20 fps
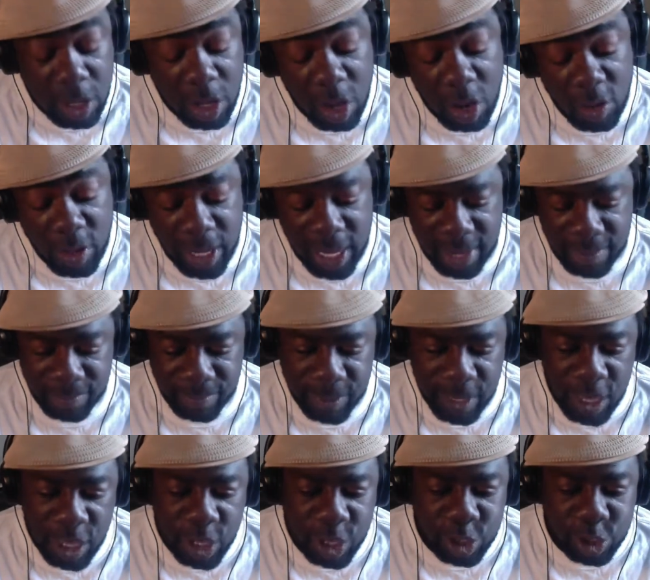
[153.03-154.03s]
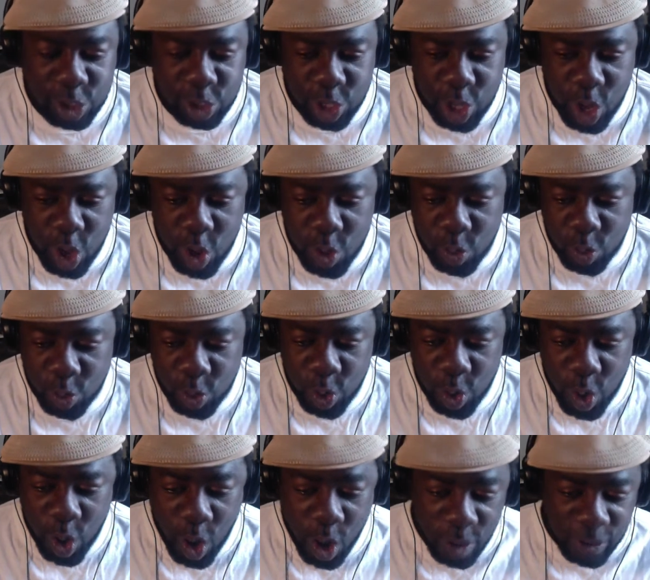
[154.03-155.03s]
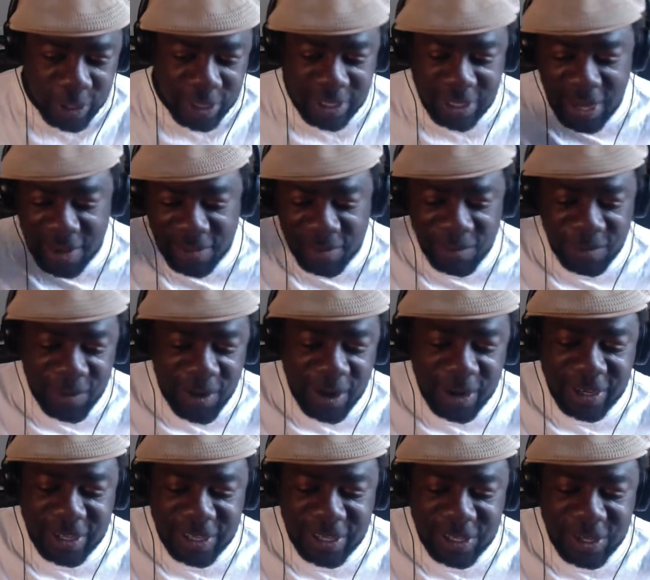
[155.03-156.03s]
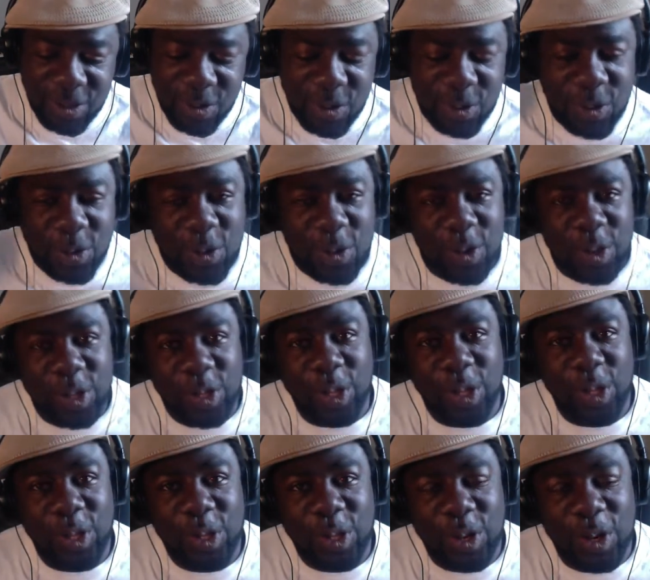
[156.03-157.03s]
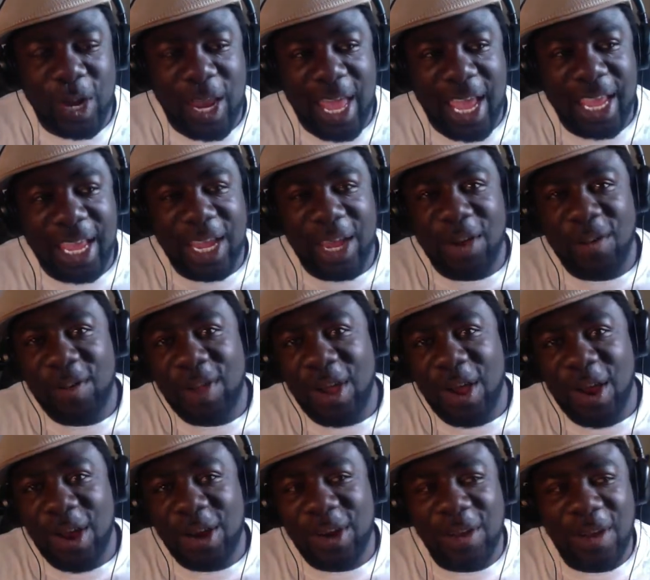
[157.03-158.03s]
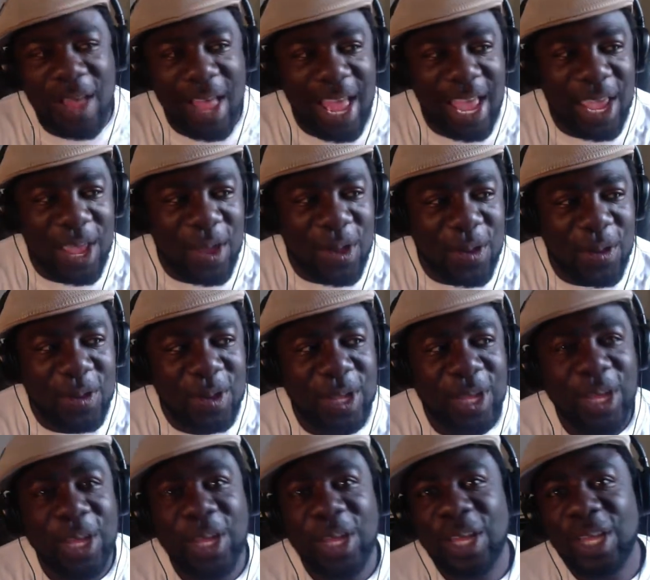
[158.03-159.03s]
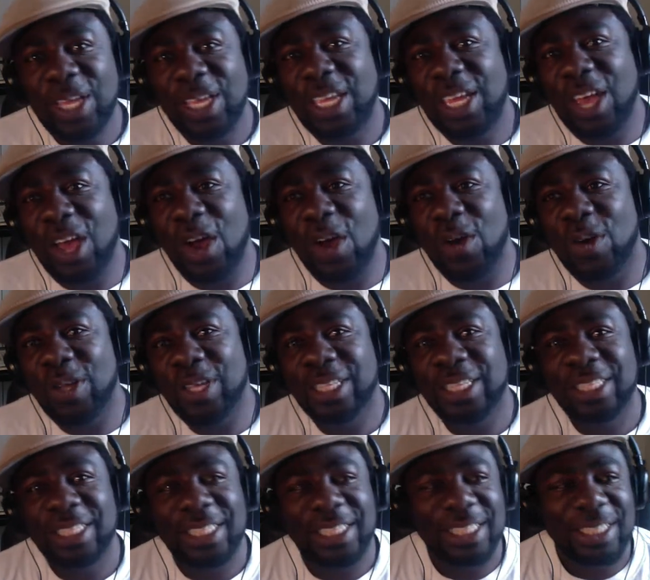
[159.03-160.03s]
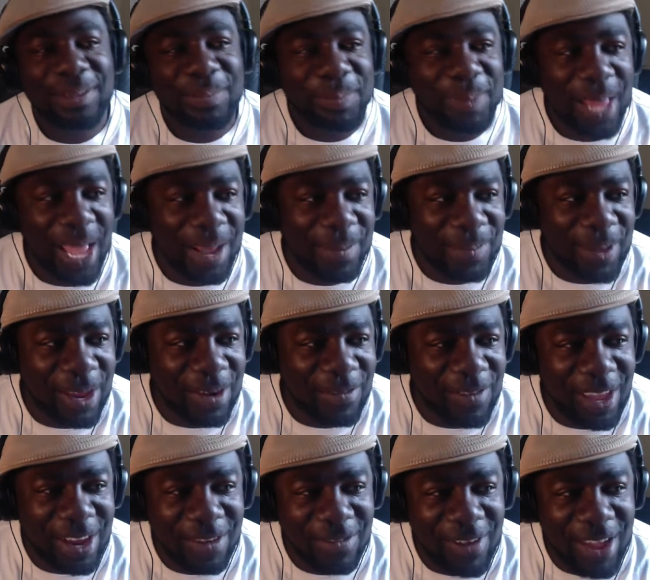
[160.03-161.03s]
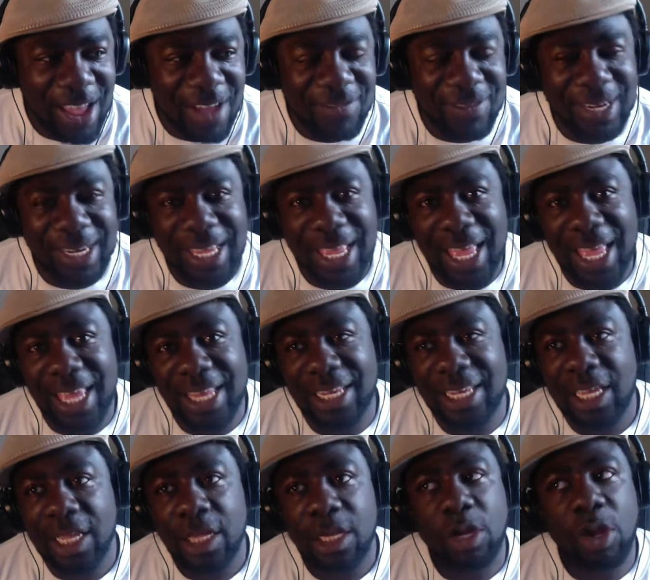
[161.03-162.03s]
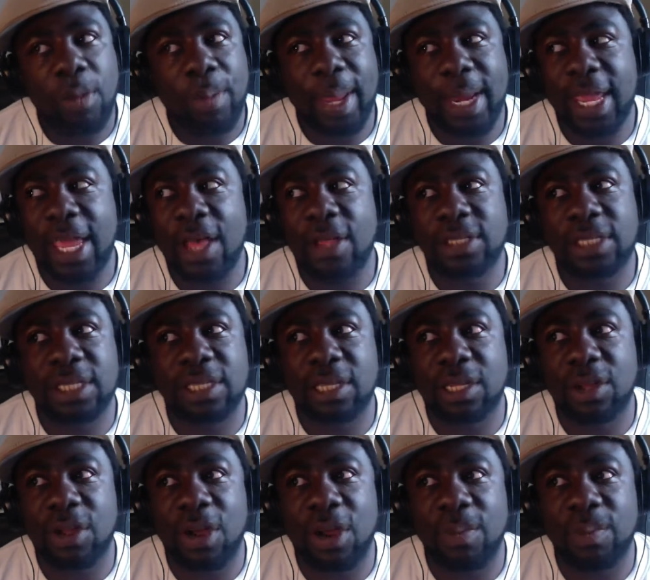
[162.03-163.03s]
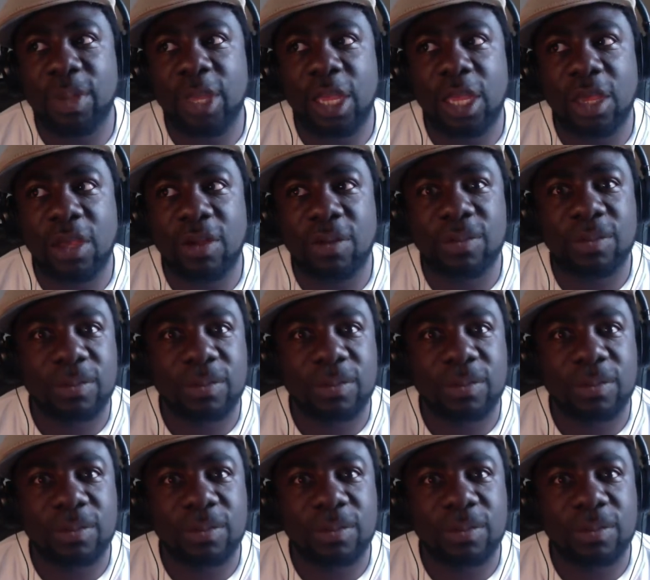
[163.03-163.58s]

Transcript: Okay, so all this stuff in Ferguson's going on. You're like, here we are in Ohio. Yo, black man running around with a gun. Nobody else is alarmed but you.